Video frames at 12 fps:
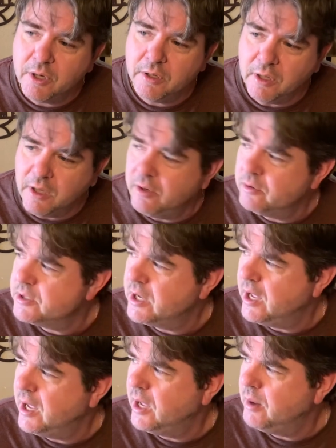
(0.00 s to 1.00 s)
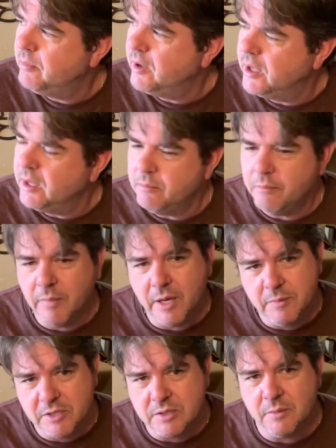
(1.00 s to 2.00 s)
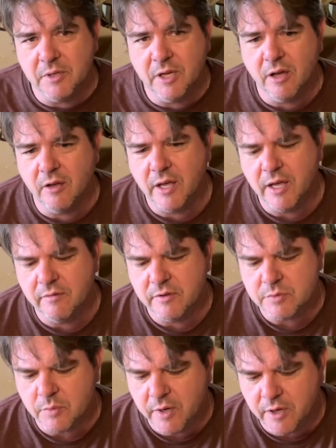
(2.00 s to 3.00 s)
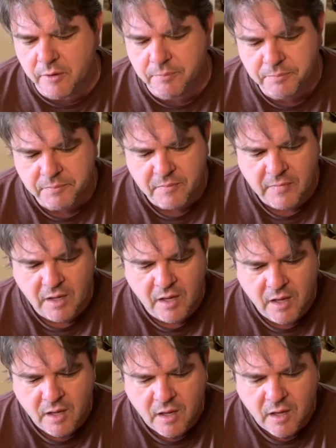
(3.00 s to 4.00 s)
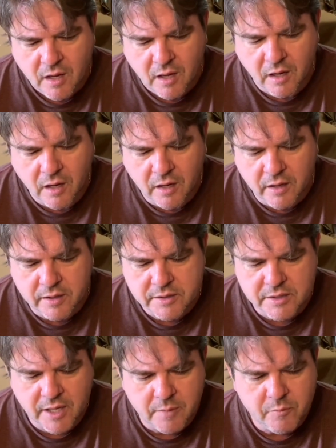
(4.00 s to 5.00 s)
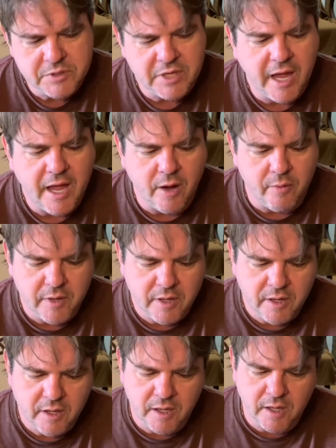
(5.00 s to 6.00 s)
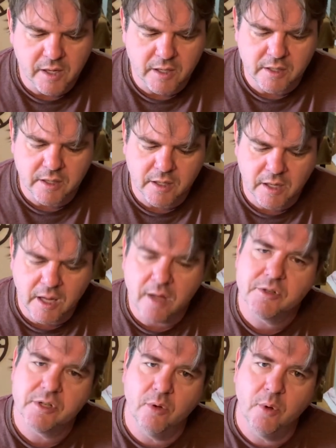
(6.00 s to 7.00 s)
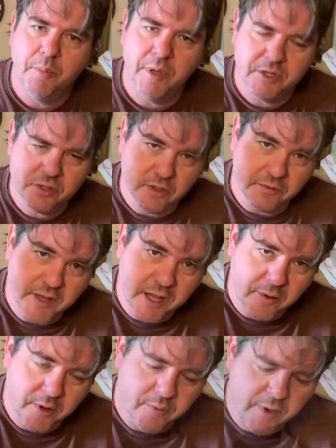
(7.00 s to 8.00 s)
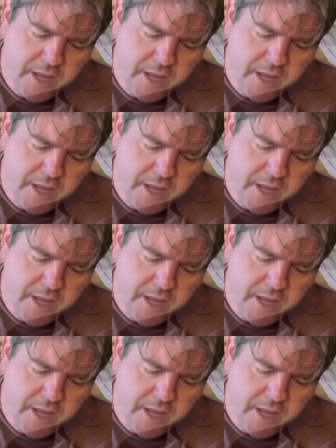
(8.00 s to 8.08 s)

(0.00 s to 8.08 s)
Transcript: long time, and maybe some of y'all have as well. His name was Howie, and I'll show a picture of Howie right